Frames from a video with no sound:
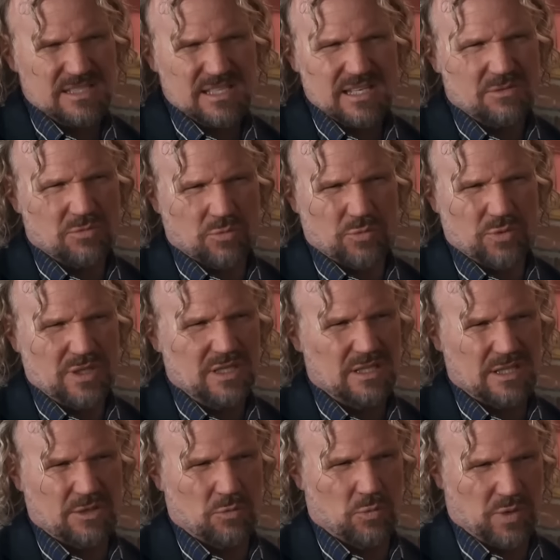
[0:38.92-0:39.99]
That's like
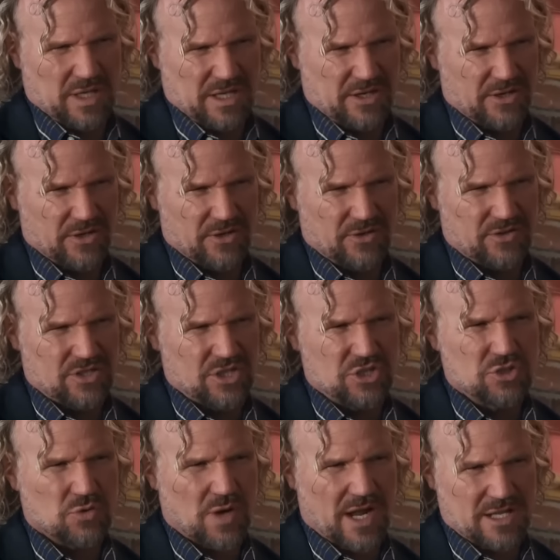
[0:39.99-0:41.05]
really weird to
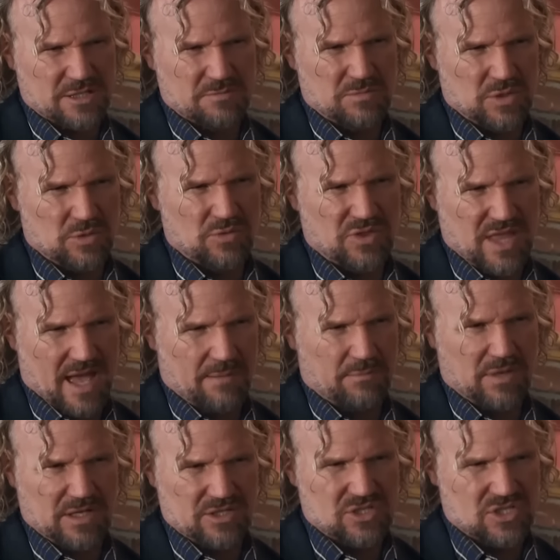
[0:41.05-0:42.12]
transmute that
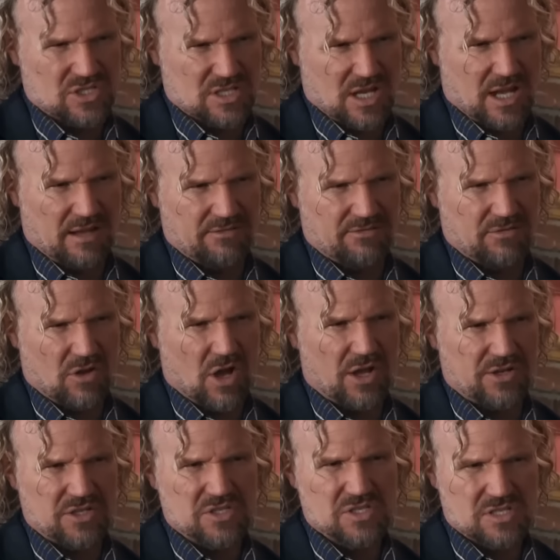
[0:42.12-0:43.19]
much stuff
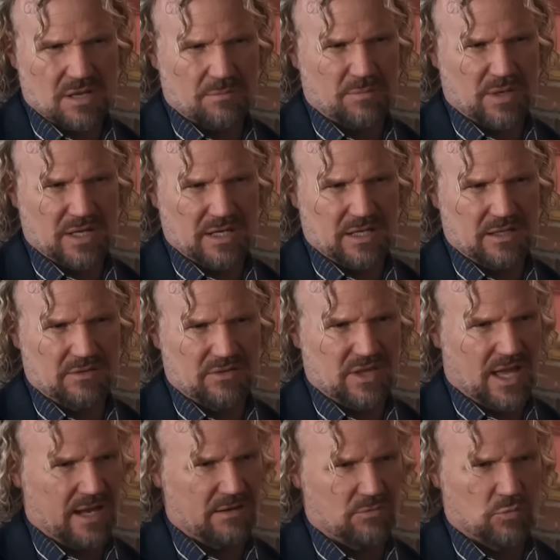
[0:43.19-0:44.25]
onto somebody
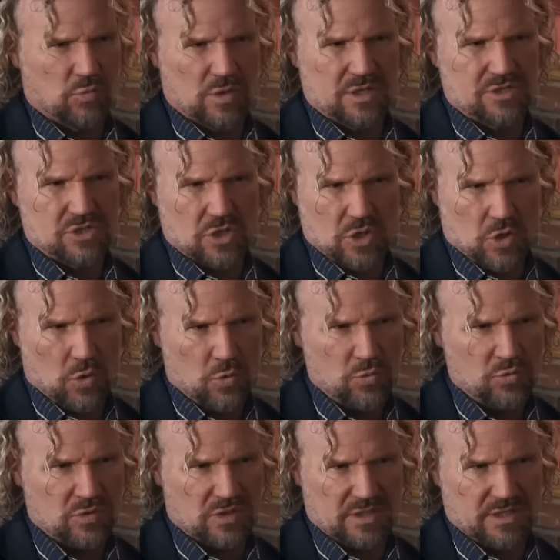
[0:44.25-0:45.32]
that was
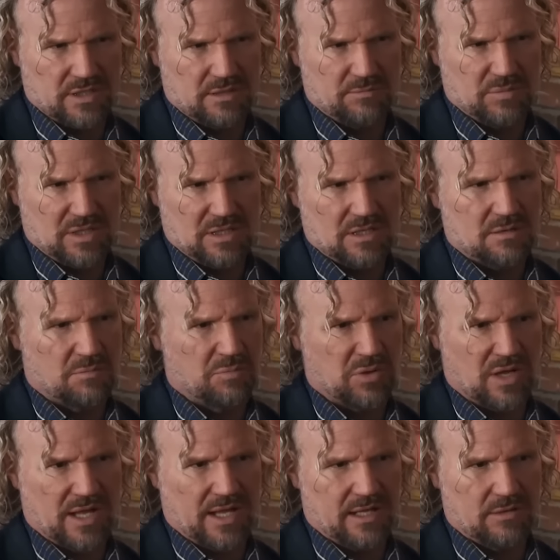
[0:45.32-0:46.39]
only being
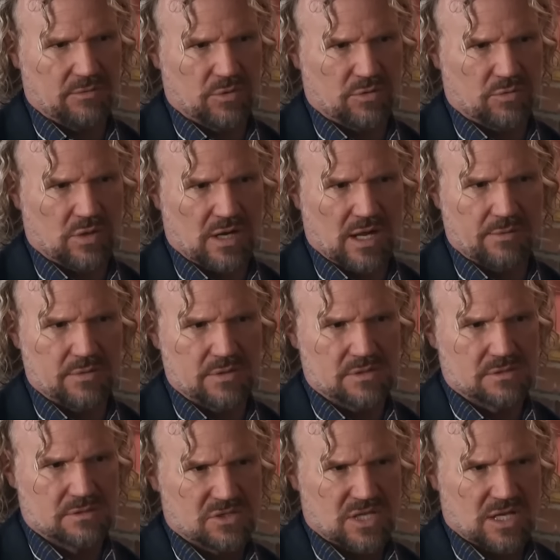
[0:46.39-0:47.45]
compliant with what I
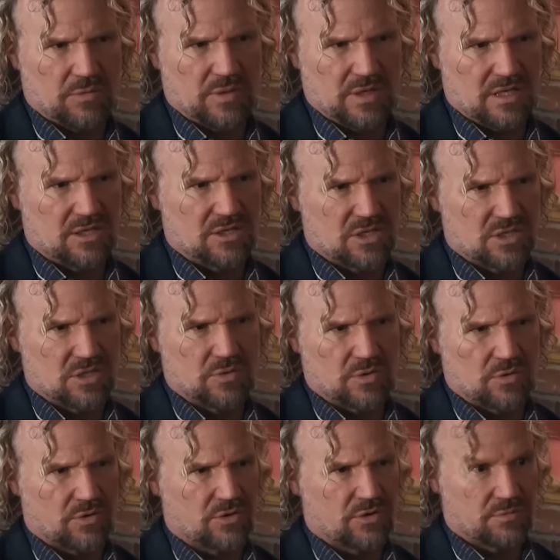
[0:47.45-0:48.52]
was saying we needed to do in
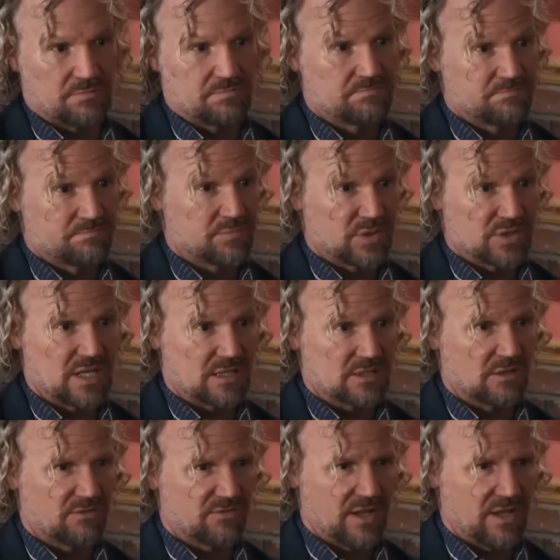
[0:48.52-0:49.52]
order to protect our